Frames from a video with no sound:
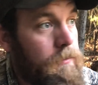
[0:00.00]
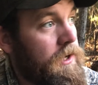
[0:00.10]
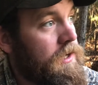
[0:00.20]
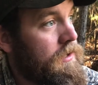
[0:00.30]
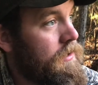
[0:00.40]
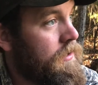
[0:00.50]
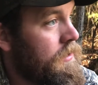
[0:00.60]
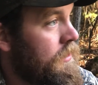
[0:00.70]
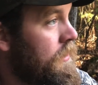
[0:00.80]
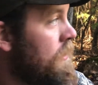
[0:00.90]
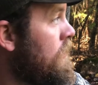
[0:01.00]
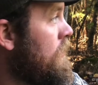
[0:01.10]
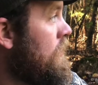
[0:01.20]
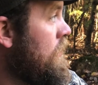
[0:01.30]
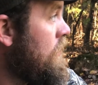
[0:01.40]
in
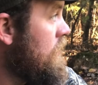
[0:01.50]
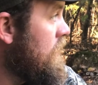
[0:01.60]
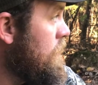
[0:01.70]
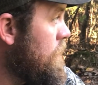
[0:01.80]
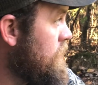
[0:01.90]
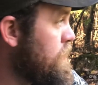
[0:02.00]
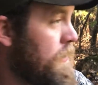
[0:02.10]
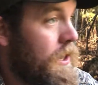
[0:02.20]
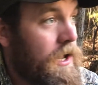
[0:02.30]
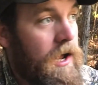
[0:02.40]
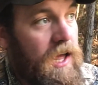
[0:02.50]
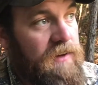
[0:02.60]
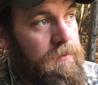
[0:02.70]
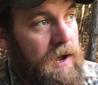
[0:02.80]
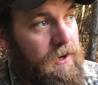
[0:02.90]
one spot, I'll
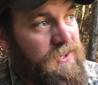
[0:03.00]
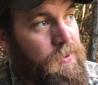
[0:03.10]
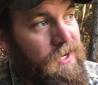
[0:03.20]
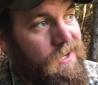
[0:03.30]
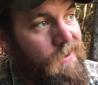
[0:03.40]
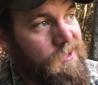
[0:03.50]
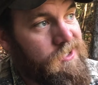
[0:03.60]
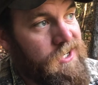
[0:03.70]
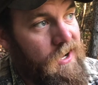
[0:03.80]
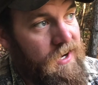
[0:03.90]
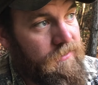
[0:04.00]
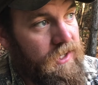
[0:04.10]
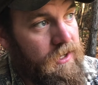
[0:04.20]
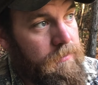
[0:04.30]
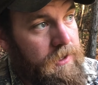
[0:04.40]
have about a 20-yard shot. If they
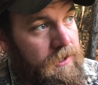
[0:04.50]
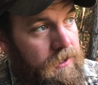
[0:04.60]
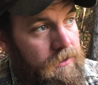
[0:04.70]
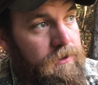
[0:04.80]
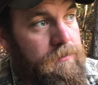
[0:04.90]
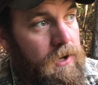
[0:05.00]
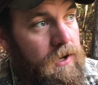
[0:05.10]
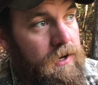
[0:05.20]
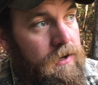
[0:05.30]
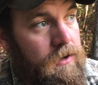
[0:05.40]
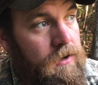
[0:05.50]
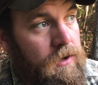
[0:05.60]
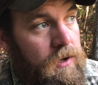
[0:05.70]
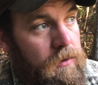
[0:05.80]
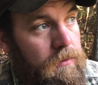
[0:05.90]
come in another spot,
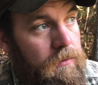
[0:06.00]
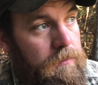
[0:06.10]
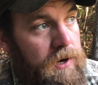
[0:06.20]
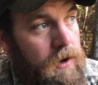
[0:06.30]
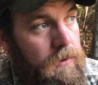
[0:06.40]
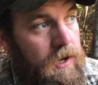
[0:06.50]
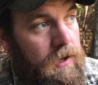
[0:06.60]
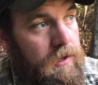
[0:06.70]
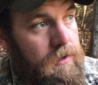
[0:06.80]
we'll be okay.